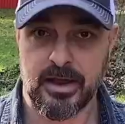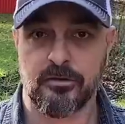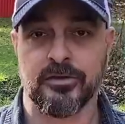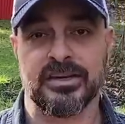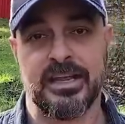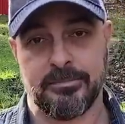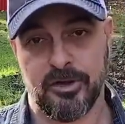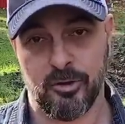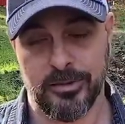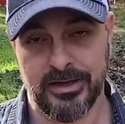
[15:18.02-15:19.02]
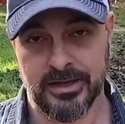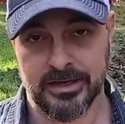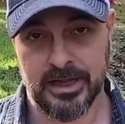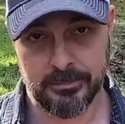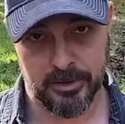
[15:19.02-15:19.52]
over it to keep the humidity in
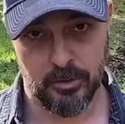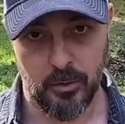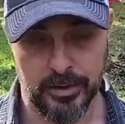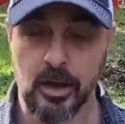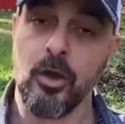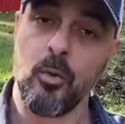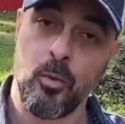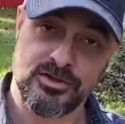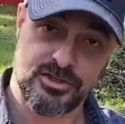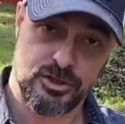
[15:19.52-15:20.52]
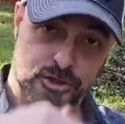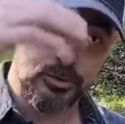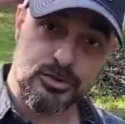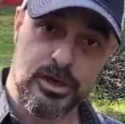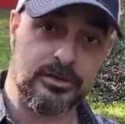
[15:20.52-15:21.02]
and keep it growing. Once the
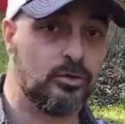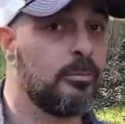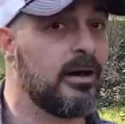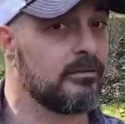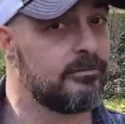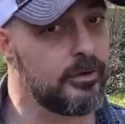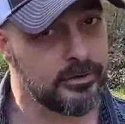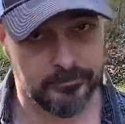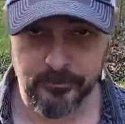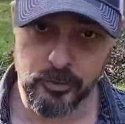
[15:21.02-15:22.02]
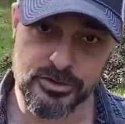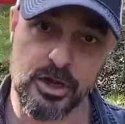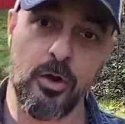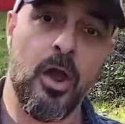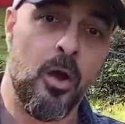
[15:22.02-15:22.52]
shoots get to about a foot or
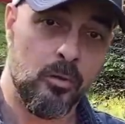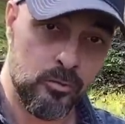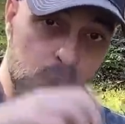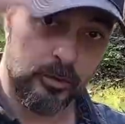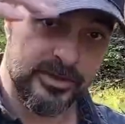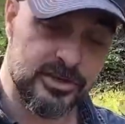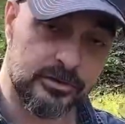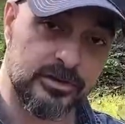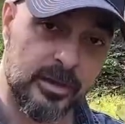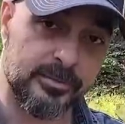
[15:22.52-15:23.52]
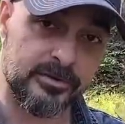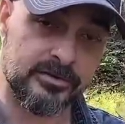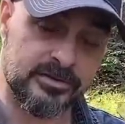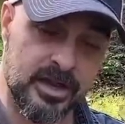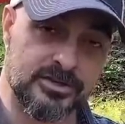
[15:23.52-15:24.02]
so, or they start to
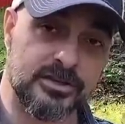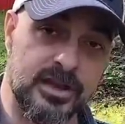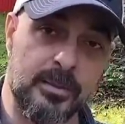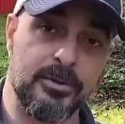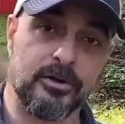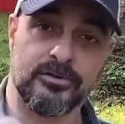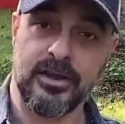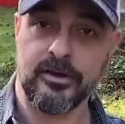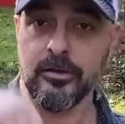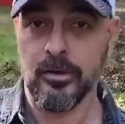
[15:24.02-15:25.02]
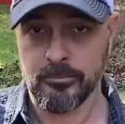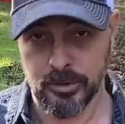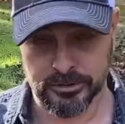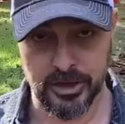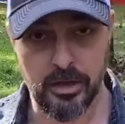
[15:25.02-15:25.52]
touch the top of your container,
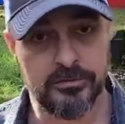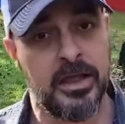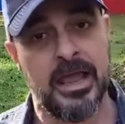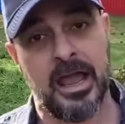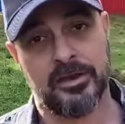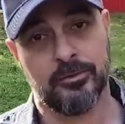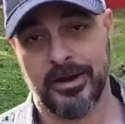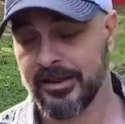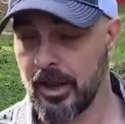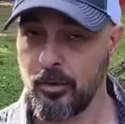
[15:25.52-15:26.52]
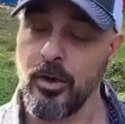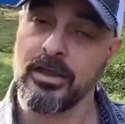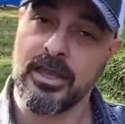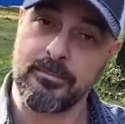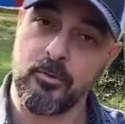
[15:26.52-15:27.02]
pull it off and you're ready to go.
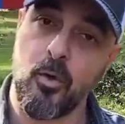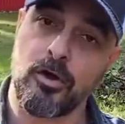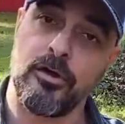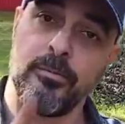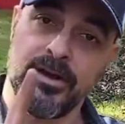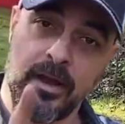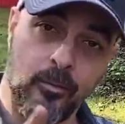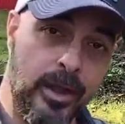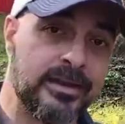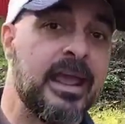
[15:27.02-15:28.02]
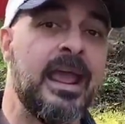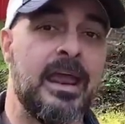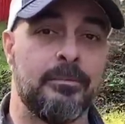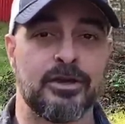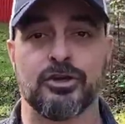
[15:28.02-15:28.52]
Keep it watered but not wet,
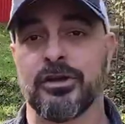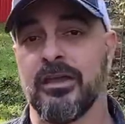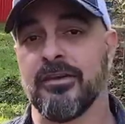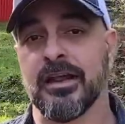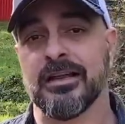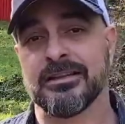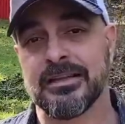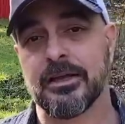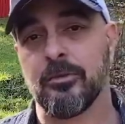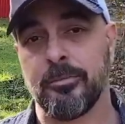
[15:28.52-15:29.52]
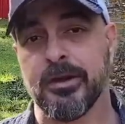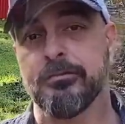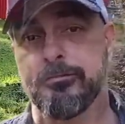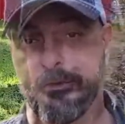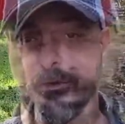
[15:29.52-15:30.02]
and make sure to give it a little bit
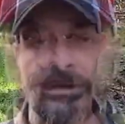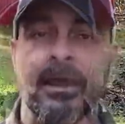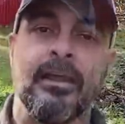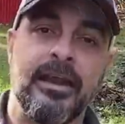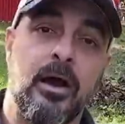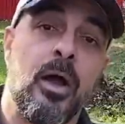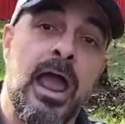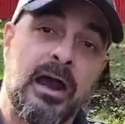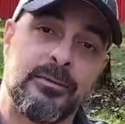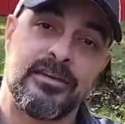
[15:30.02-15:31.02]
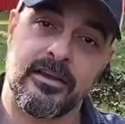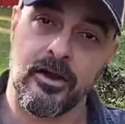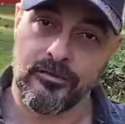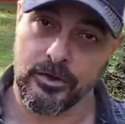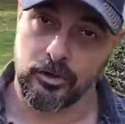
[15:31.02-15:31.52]
of fertilizer. Now, how do we take
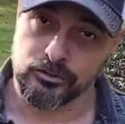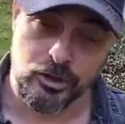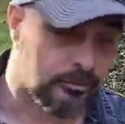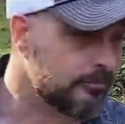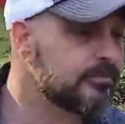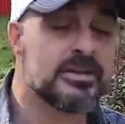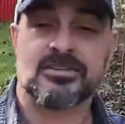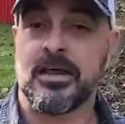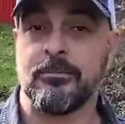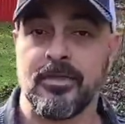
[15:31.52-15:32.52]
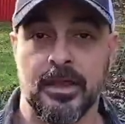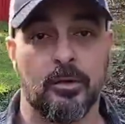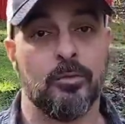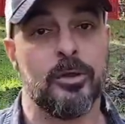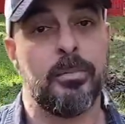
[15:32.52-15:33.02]
care of it long term? Same thing.
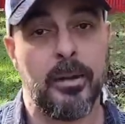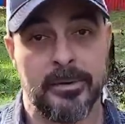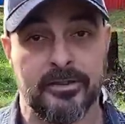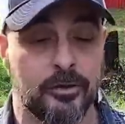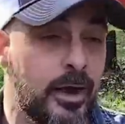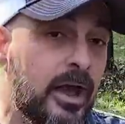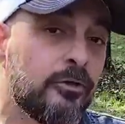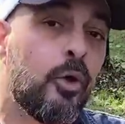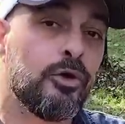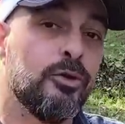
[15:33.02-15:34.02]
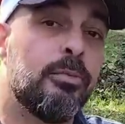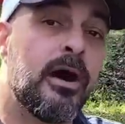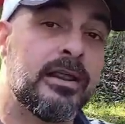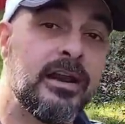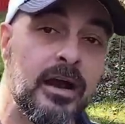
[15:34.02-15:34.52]
When you pop it in the ground or you
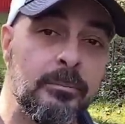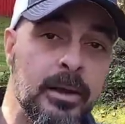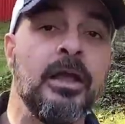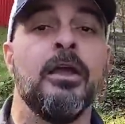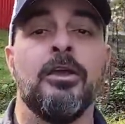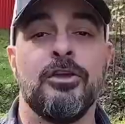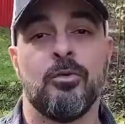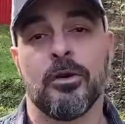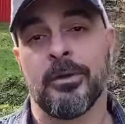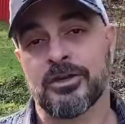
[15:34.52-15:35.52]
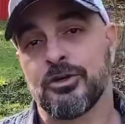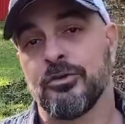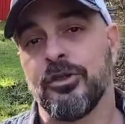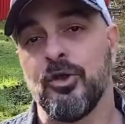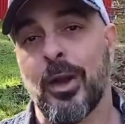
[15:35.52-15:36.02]
pot it up, you want to make sure
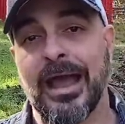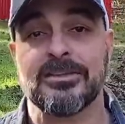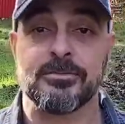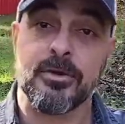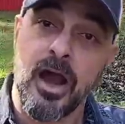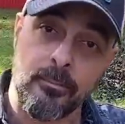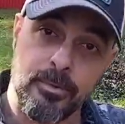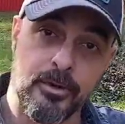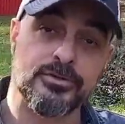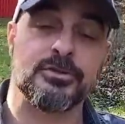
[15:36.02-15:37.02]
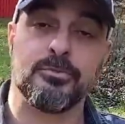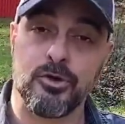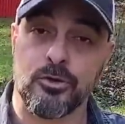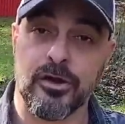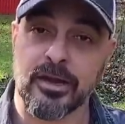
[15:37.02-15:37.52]
that you add some compost, some
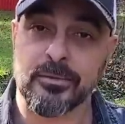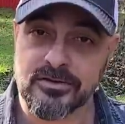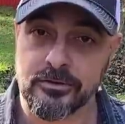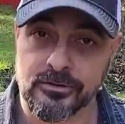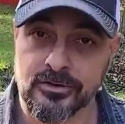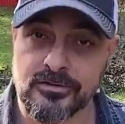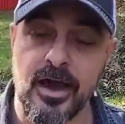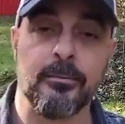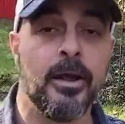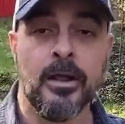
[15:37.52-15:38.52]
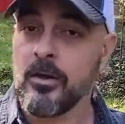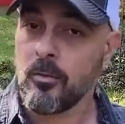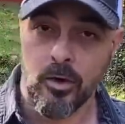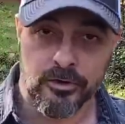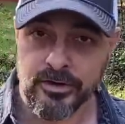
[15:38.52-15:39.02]
good organic material to the top,
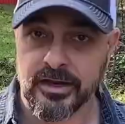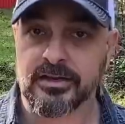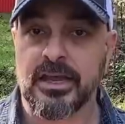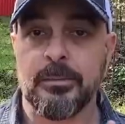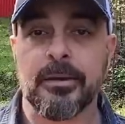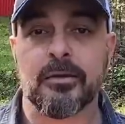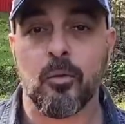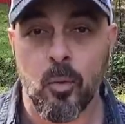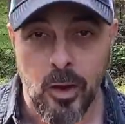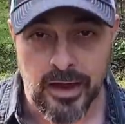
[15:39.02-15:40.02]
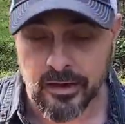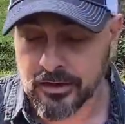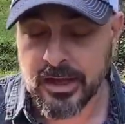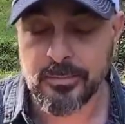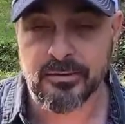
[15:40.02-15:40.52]
water it in, keep it wet, or
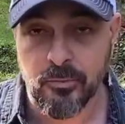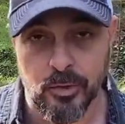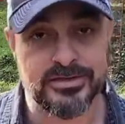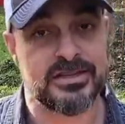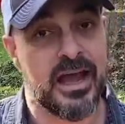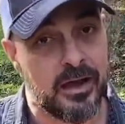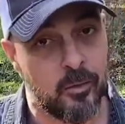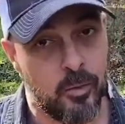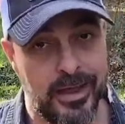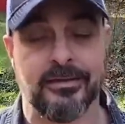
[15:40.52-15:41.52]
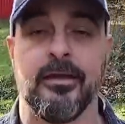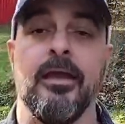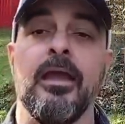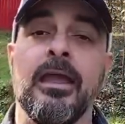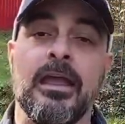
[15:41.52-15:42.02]
keep it moist, not wet.
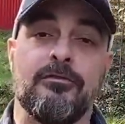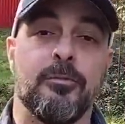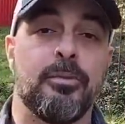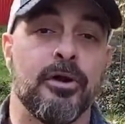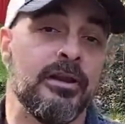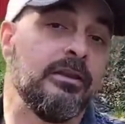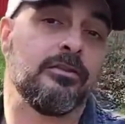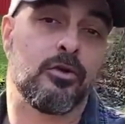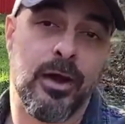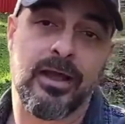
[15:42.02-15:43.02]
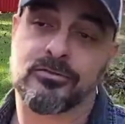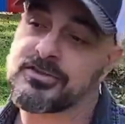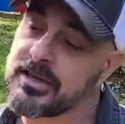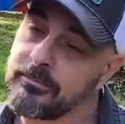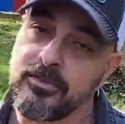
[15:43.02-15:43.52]
If you put it in the ground,
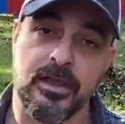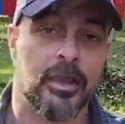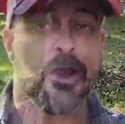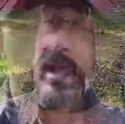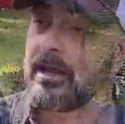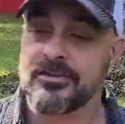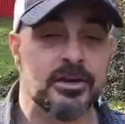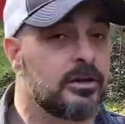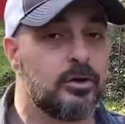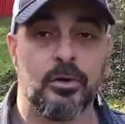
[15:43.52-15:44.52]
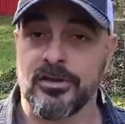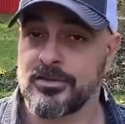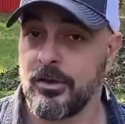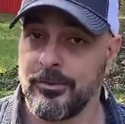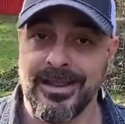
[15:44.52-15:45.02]
same thing. It's going to grow on its
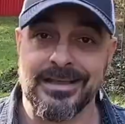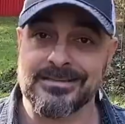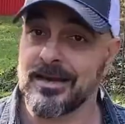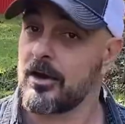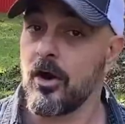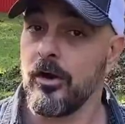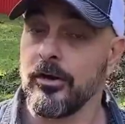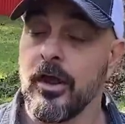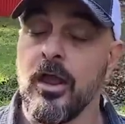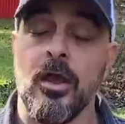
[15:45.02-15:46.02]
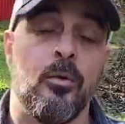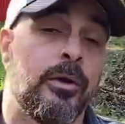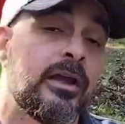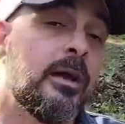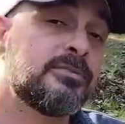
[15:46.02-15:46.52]
own. It's not hard. When
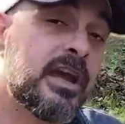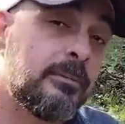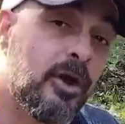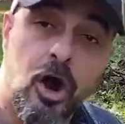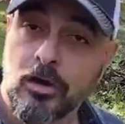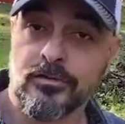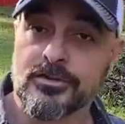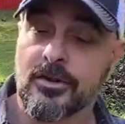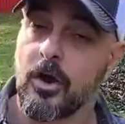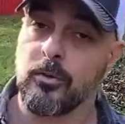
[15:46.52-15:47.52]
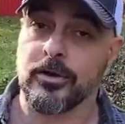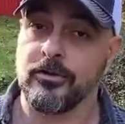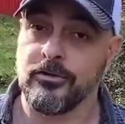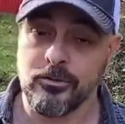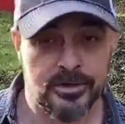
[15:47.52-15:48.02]
it comes time to harvest, all we're going to
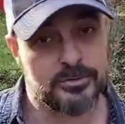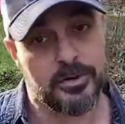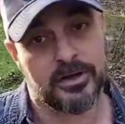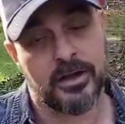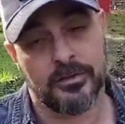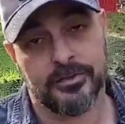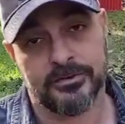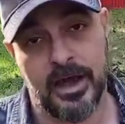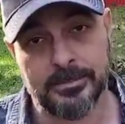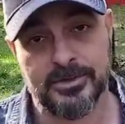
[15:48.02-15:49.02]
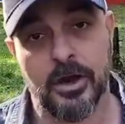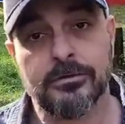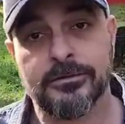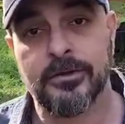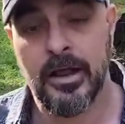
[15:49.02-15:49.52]
do is we're going to cut the tops
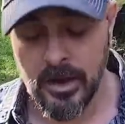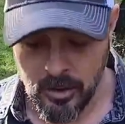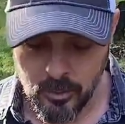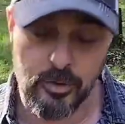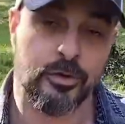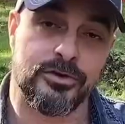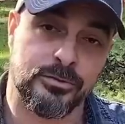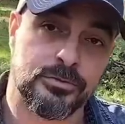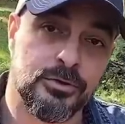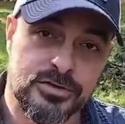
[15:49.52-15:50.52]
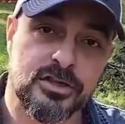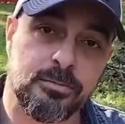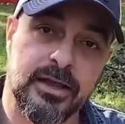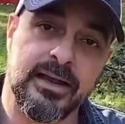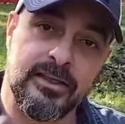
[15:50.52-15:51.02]
off. We're going to loosen the
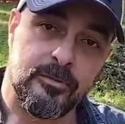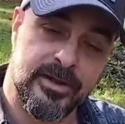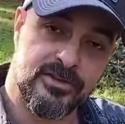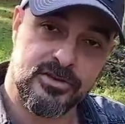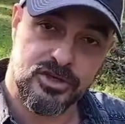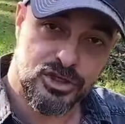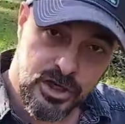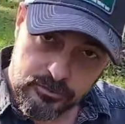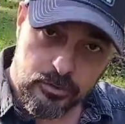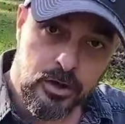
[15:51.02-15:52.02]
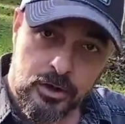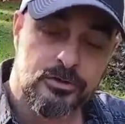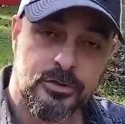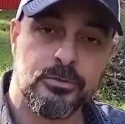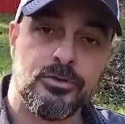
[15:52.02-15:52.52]
plant either by using a shovel
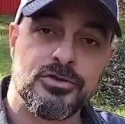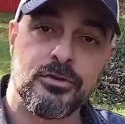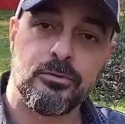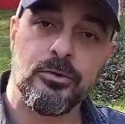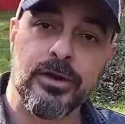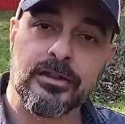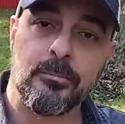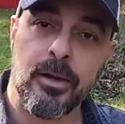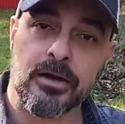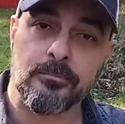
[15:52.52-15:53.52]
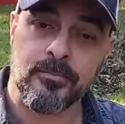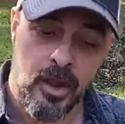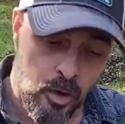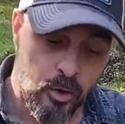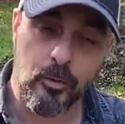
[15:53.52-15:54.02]
to loosen the root at the bottom,
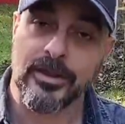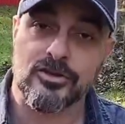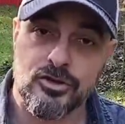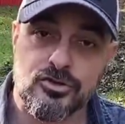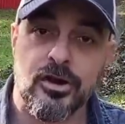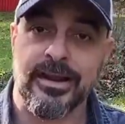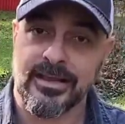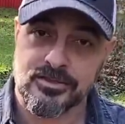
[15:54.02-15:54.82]
or we can use our hands